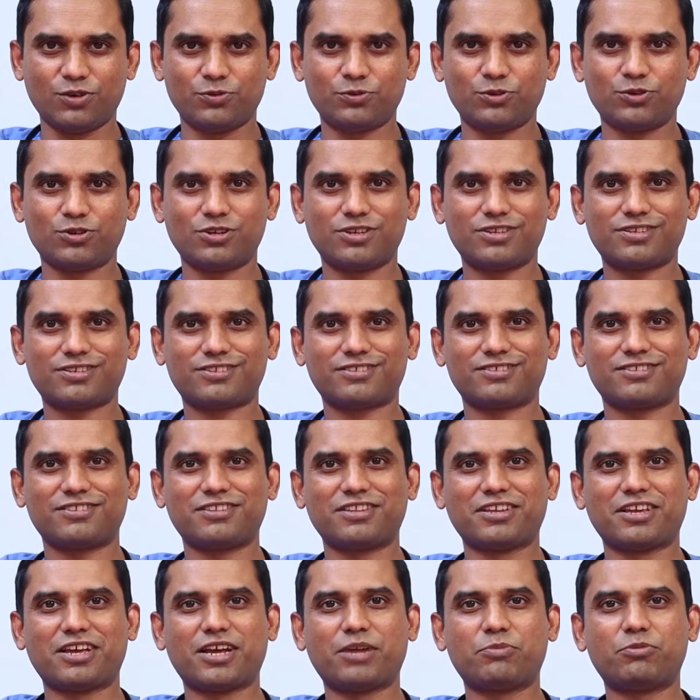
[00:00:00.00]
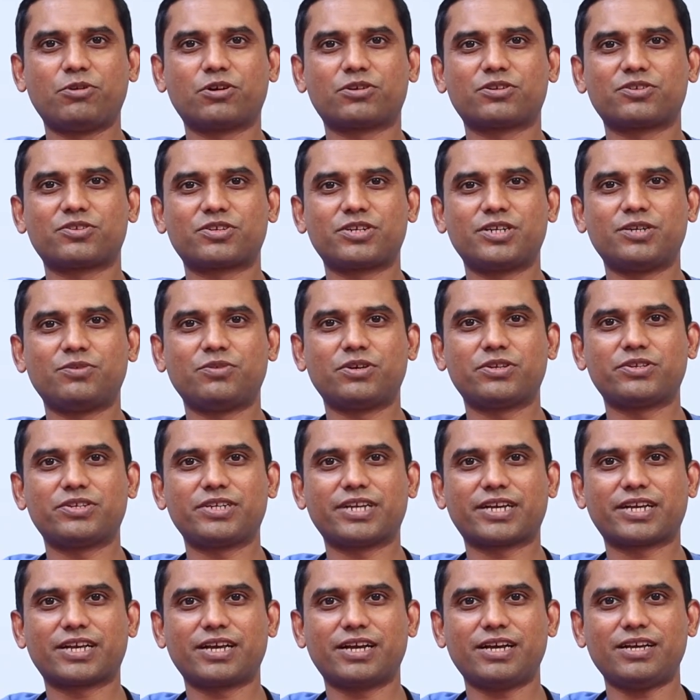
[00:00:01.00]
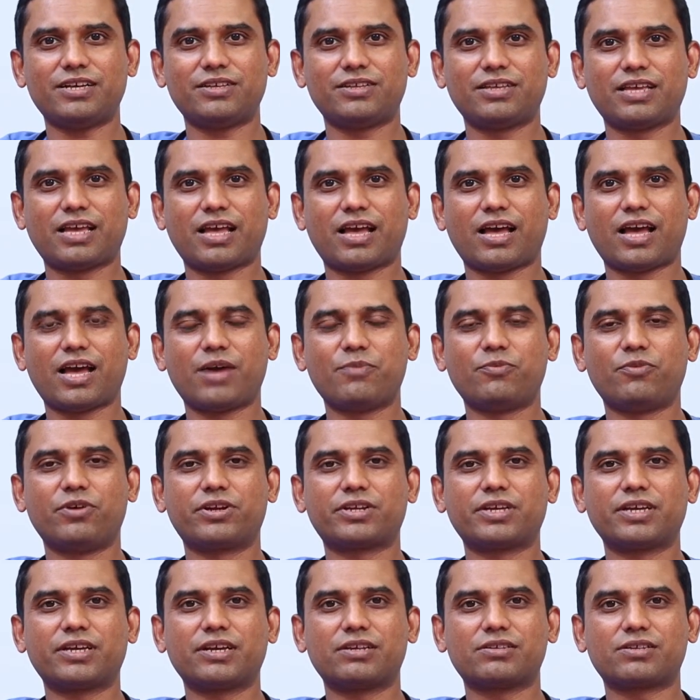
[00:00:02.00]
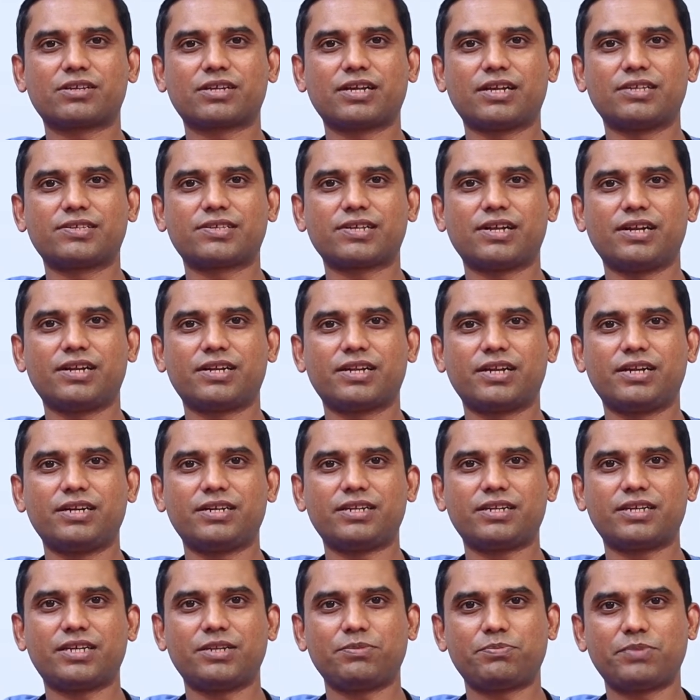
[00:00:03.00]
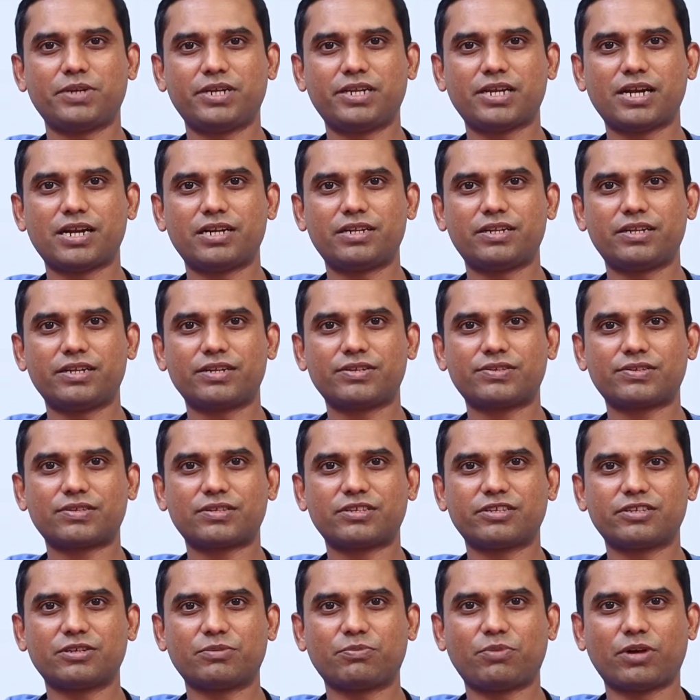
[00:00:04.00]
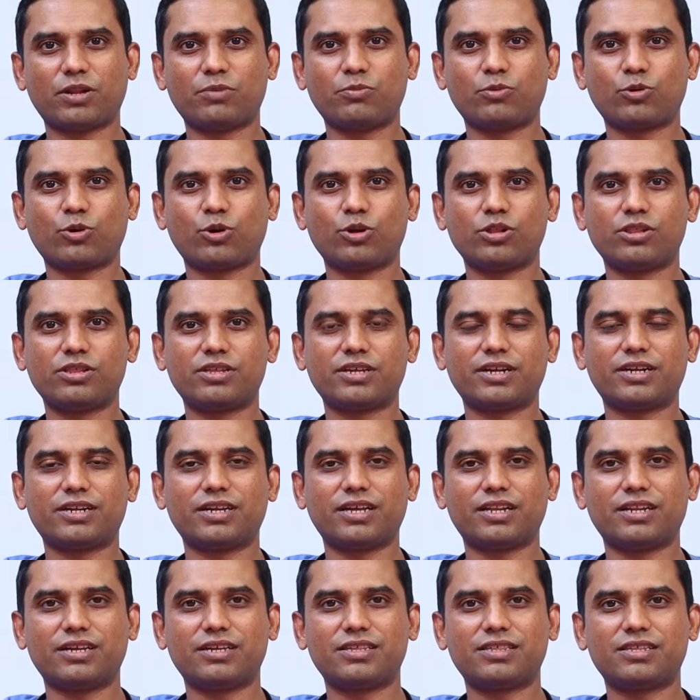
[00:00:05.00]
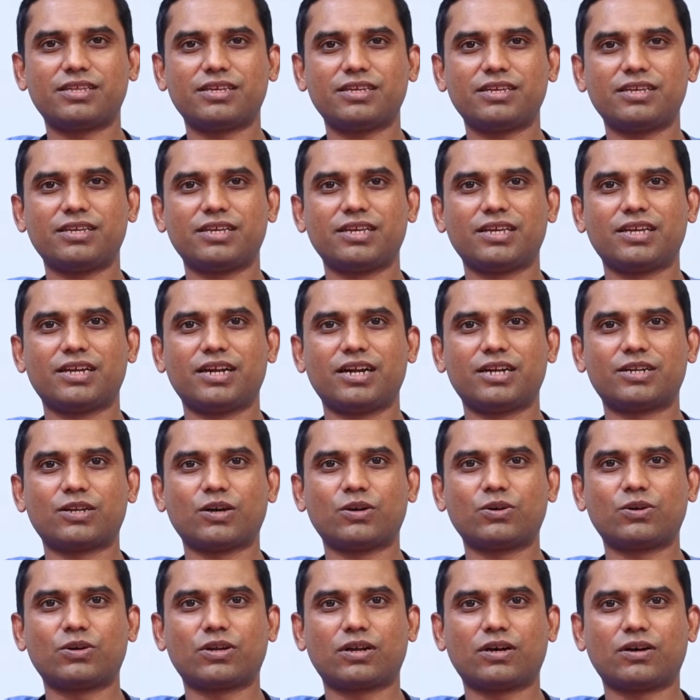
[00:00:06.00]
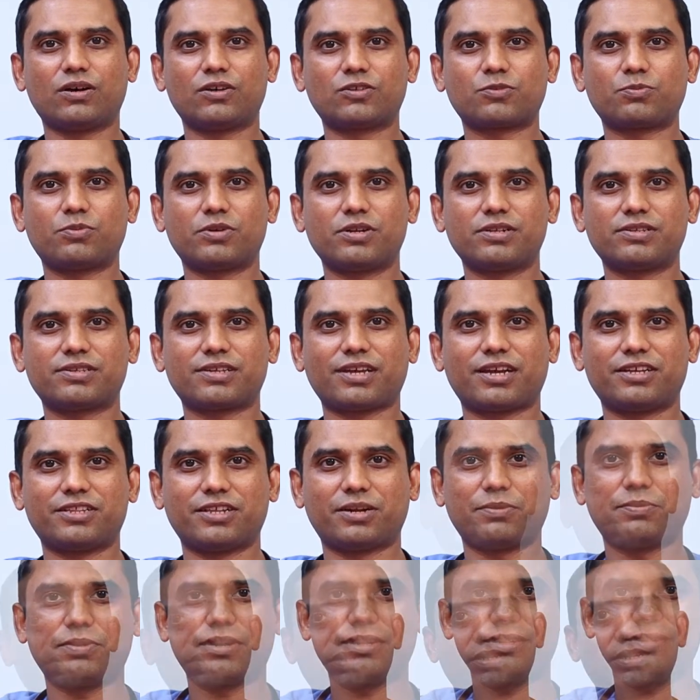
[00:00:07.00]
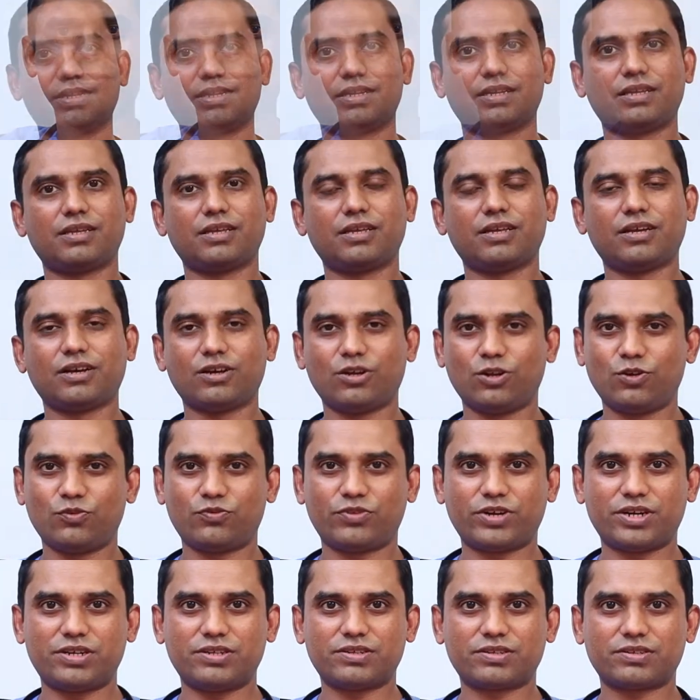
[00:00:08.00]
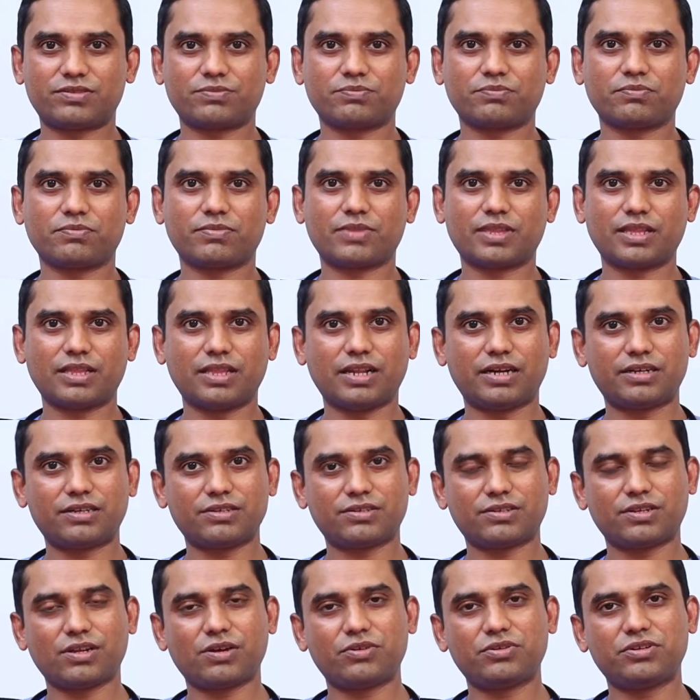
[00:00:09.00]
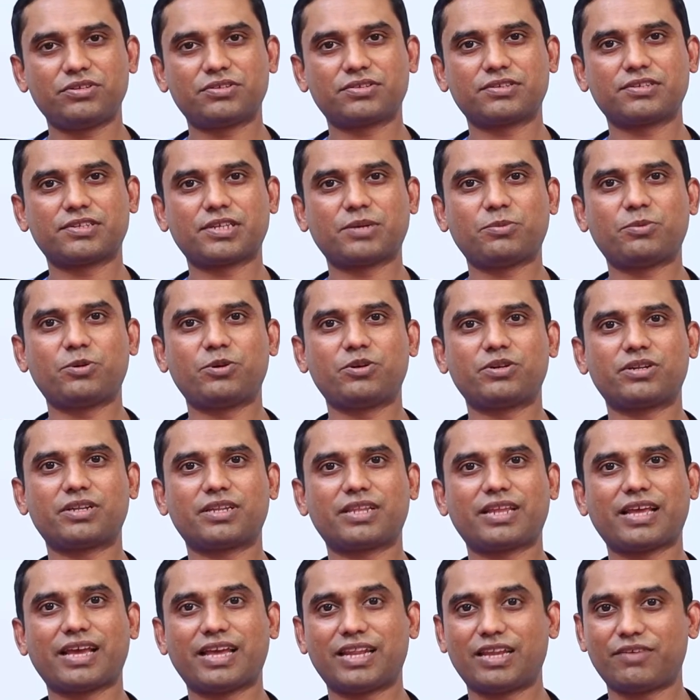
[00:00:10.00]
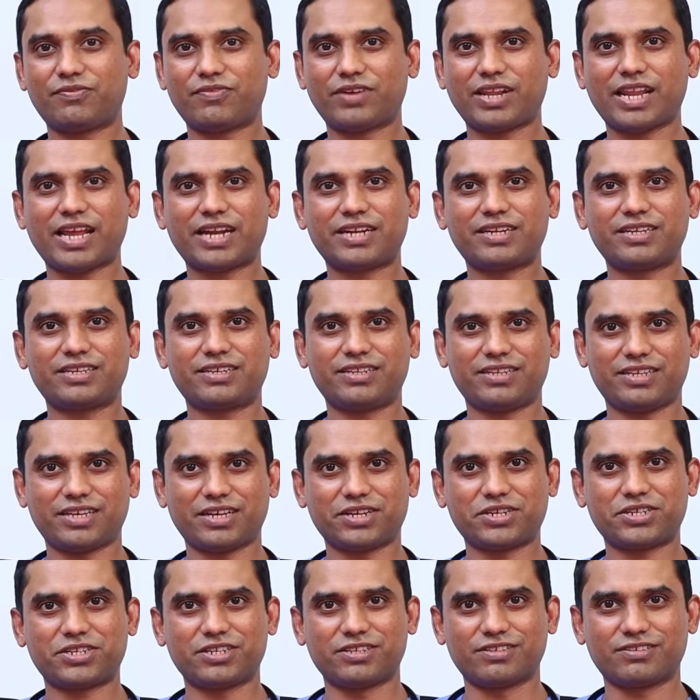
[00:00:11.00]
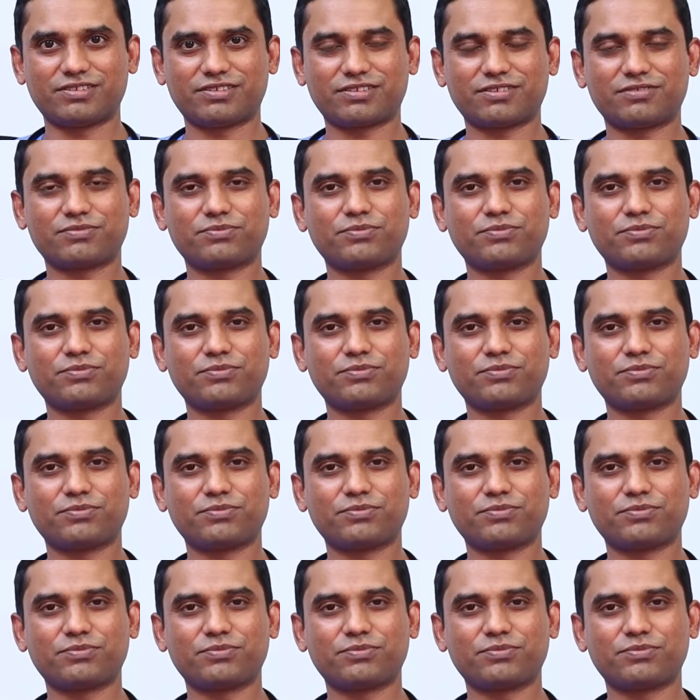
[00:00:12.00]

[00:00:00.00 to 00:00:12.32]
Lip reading: viewers, I'm Dr. Srinivas Jakka. I'm working as a consultant in Pediatrics, Pulmonology and Allergy at Ankura Hospitals, Hyderabad. Hello friends, let us now discuss about anaphylactic reactions.